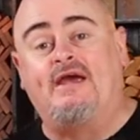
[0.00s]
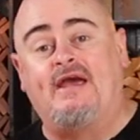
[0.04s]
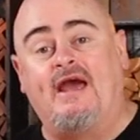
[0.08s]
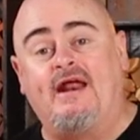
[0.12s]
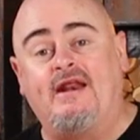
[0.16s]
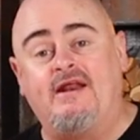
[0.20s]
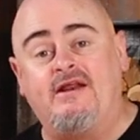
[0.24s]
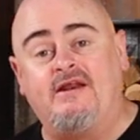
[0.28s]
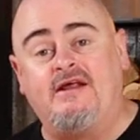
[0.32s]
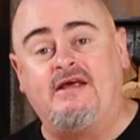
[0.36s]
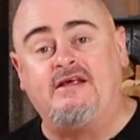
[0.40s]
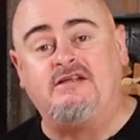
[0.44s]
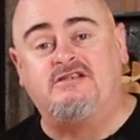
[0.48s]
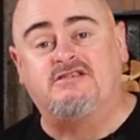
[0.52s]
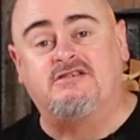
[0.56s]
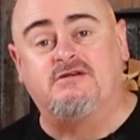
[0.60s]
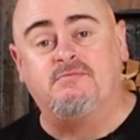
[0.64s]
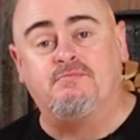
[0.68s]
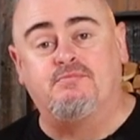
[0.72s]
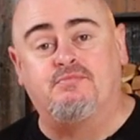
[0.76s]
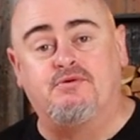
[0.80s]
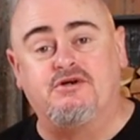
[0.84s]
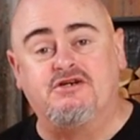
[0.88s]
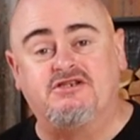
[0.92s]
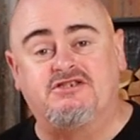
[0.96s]
gonna need
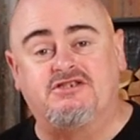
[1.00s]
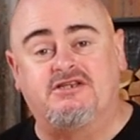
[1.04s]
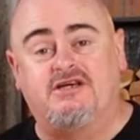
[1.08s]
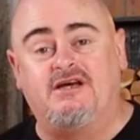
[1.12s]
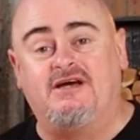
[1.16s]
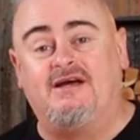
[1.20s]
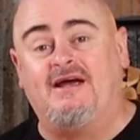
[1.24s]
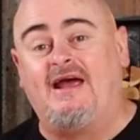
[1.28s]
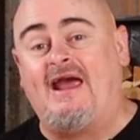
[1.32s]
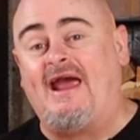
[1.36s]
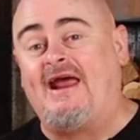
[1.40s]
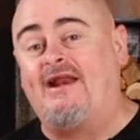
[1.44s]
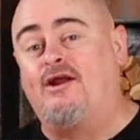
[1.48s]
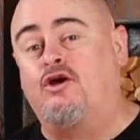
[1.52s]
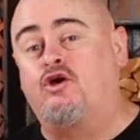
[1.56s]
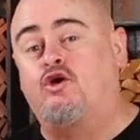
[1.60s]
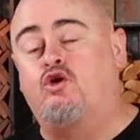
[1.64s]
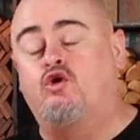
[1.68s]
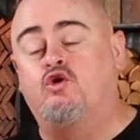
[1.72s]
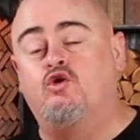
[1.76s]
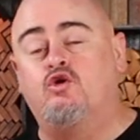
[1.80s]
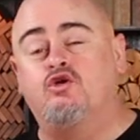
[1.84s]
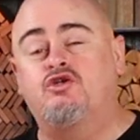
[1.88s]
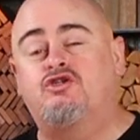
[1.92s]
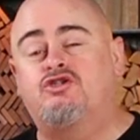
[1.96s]
some brisket, and a
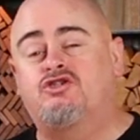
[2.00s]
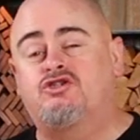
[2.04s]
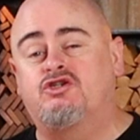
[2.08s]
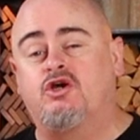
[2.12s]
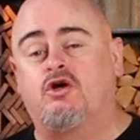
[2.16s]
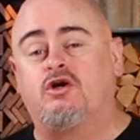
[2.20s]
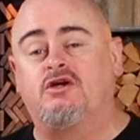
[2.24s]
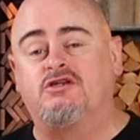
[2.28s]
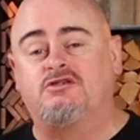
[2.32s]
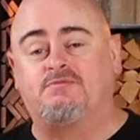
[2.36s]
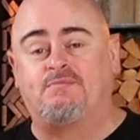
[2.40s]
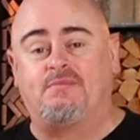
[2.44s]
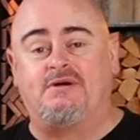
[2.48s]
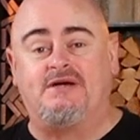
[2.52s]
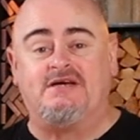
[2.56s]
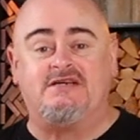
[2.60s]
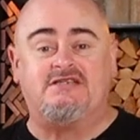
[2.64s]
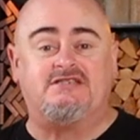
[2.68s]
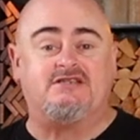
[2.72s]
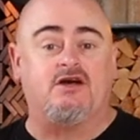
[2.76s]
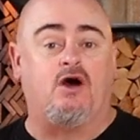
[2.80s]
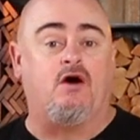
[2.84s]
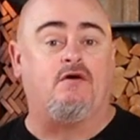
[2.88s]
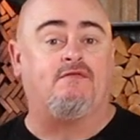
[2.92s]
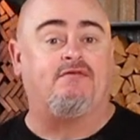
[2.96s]
good sized
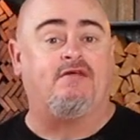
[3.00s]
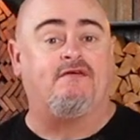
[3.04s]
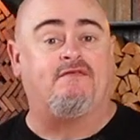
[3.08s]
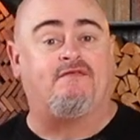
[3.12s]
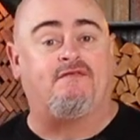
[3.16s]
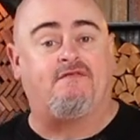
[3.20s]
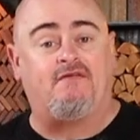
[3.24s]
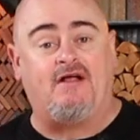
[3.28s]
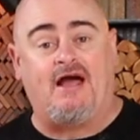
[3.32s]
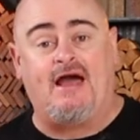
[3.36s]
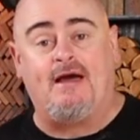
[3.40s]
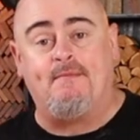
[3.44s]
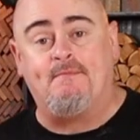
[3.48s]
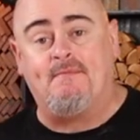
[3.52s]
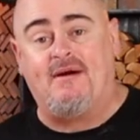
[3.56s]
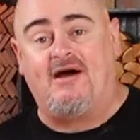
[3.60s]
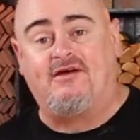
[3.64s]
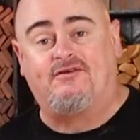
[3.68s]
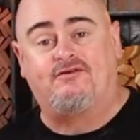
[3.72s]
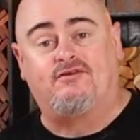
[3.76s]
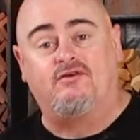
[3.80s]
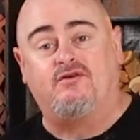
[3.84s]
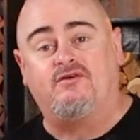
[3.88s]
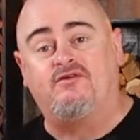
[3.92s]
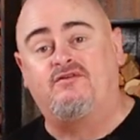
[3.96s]
piece of the flat
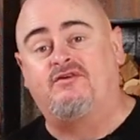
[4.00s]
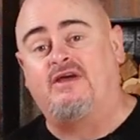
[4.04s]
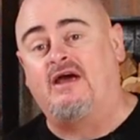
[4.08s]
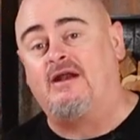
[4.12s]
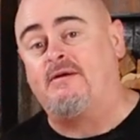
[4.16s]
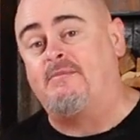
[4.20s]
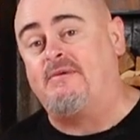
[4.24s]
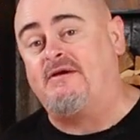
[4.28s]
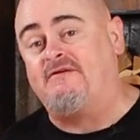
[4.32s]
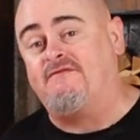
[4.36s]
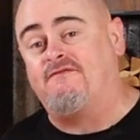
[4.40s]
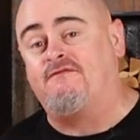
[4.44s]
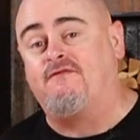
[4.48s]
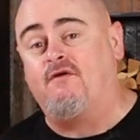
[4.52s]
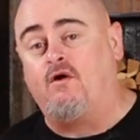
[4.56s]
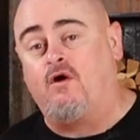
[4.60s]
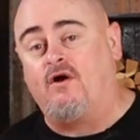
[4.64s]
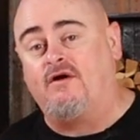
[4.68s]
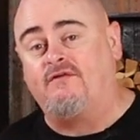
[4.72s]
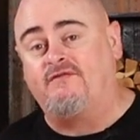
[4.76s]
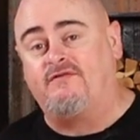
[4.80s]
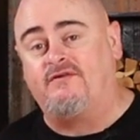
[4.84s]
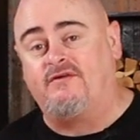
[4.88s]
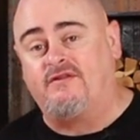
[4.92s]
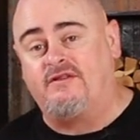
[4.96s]
muscle is gonna be
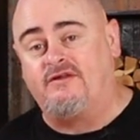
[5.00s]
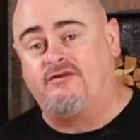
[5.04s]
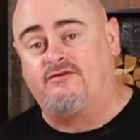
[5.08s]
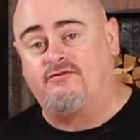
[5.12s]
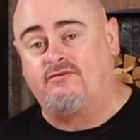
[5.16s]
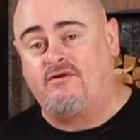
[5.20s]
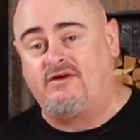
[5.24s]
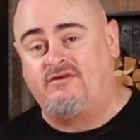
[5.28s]
fine for this